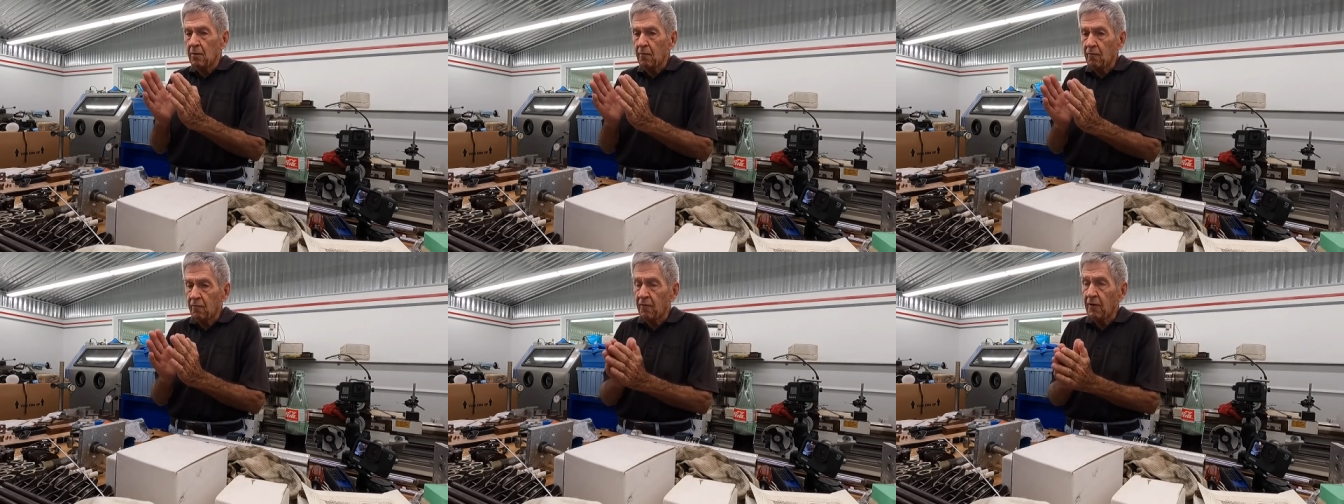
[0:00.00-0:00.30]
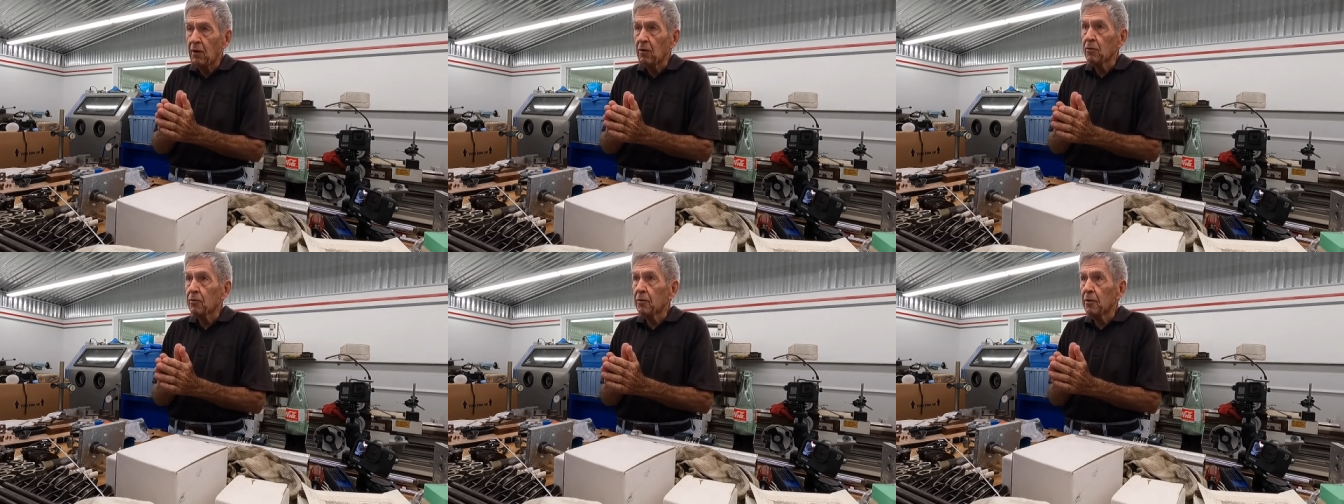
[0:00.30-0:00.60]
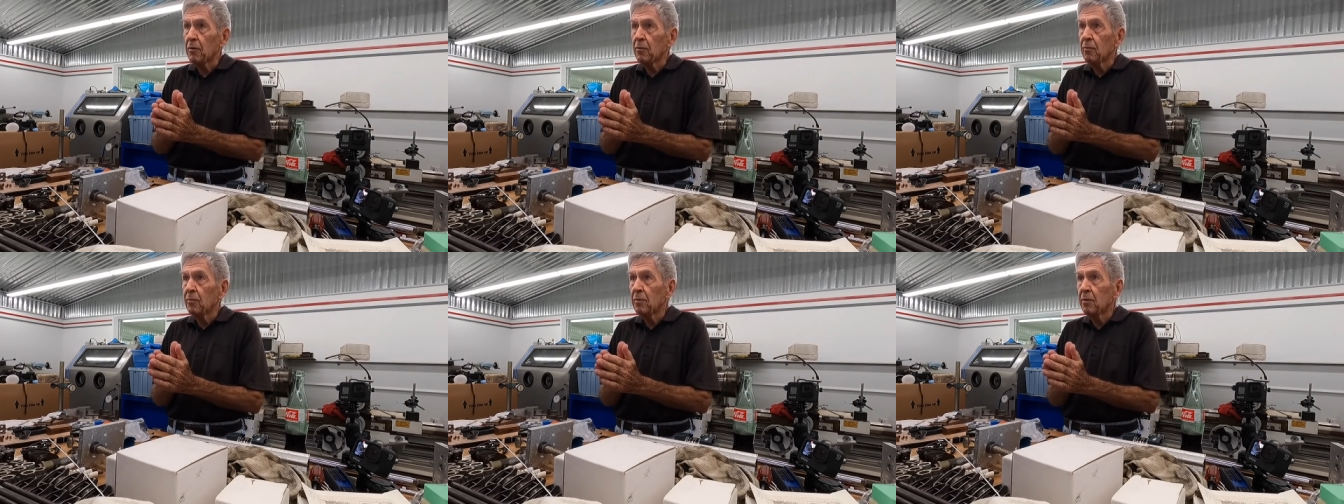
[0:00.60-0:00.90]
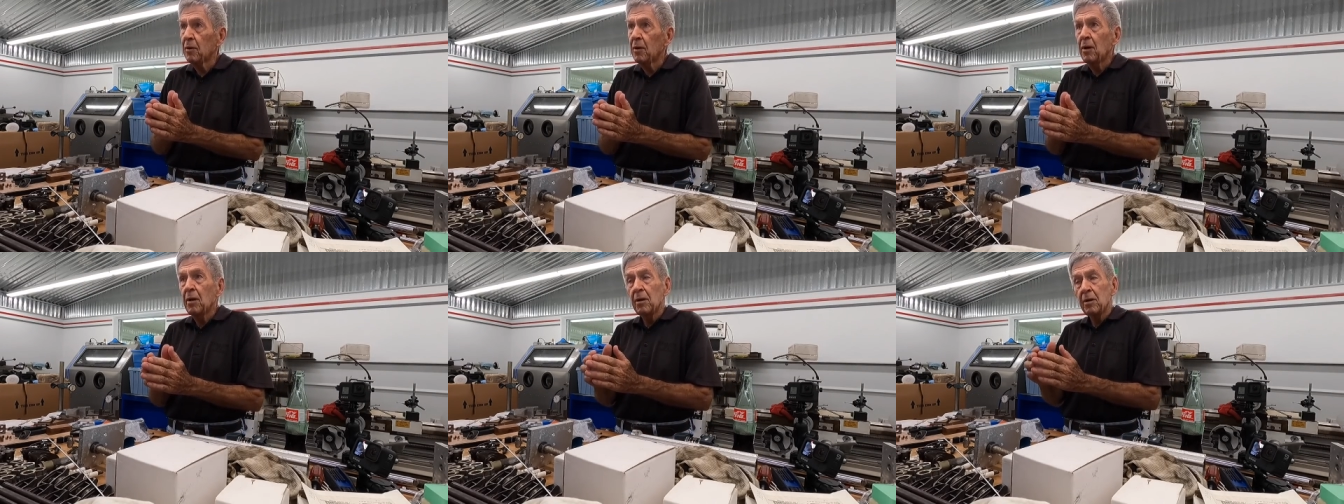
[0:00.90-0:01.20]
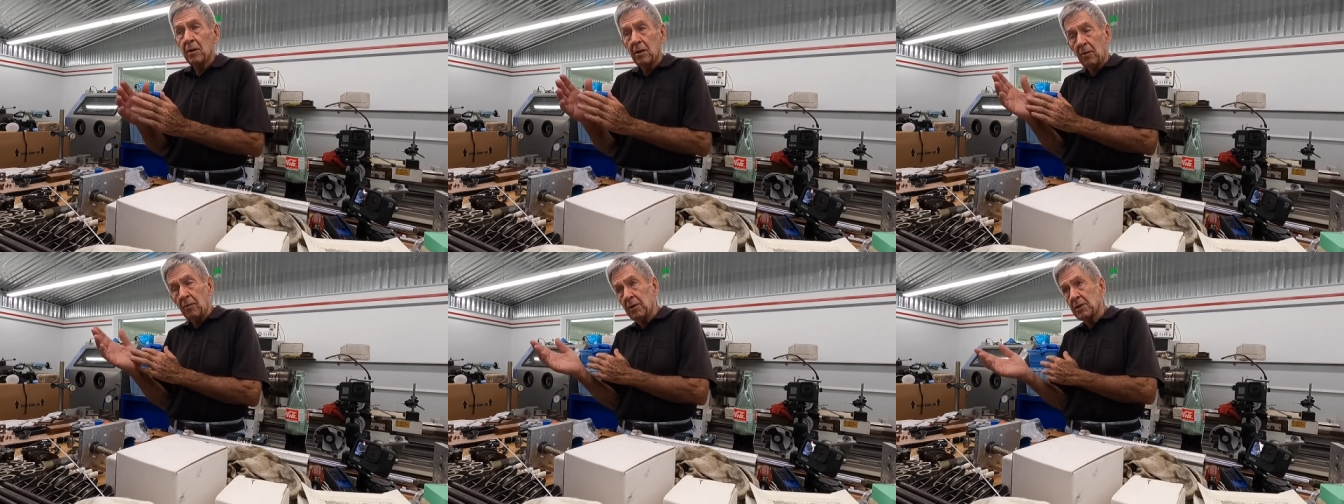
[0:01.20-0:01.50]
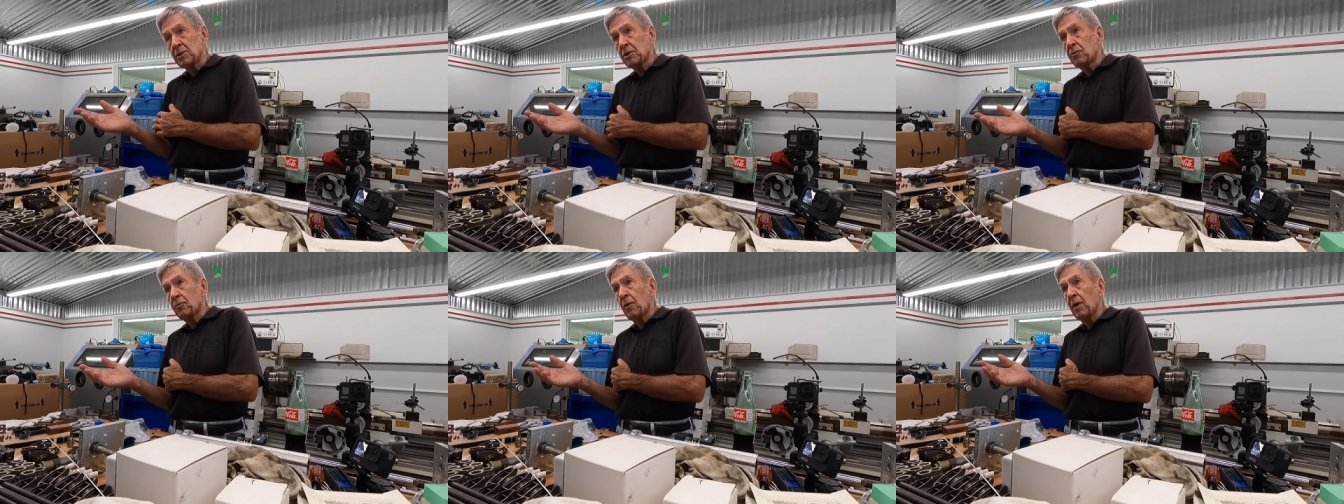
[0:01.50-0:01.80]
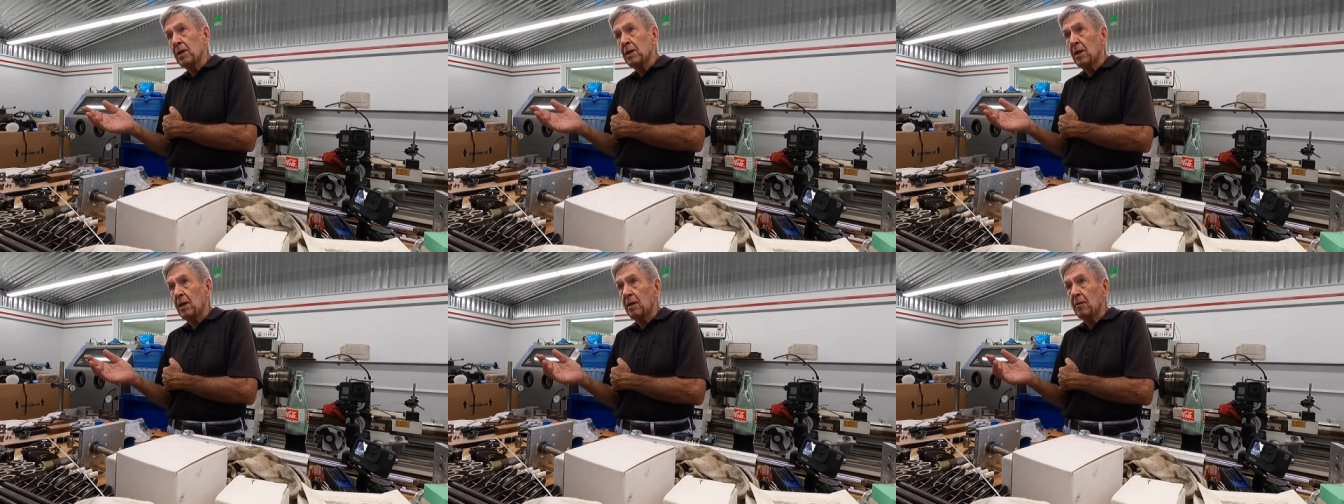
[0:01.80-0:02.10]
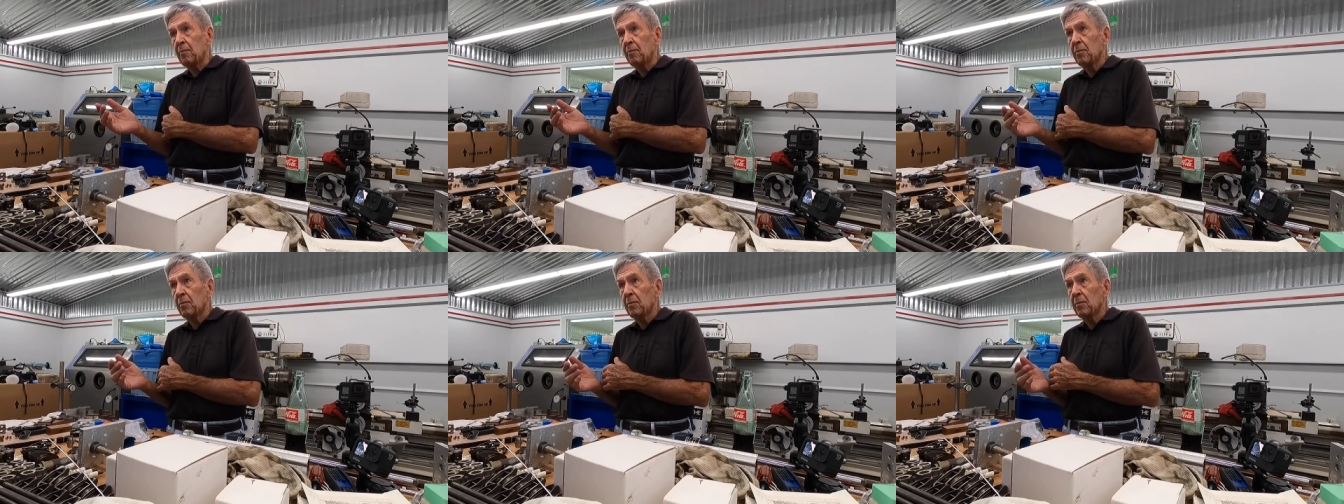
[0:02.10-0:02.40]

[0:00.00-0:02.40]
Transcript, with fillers: Velcro. Mm-hmm. No, that's a trade name.